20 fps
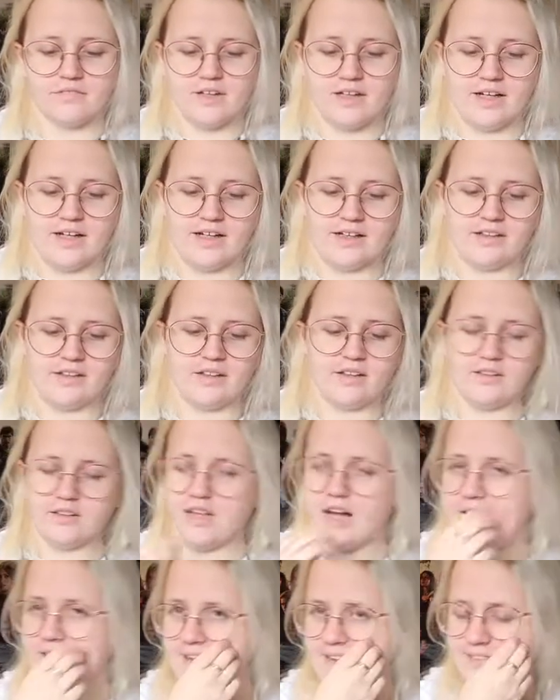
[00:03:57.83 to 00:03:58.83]
And
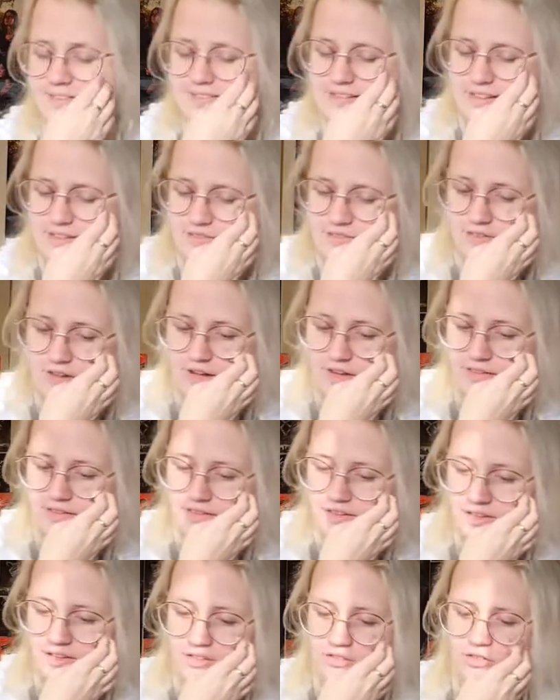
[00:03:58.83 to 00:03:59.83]
Elias, their father,
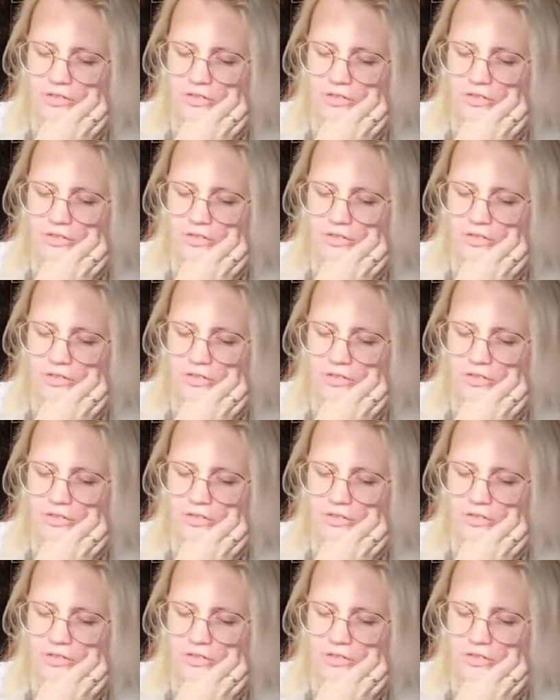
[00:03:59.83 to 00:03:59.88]
is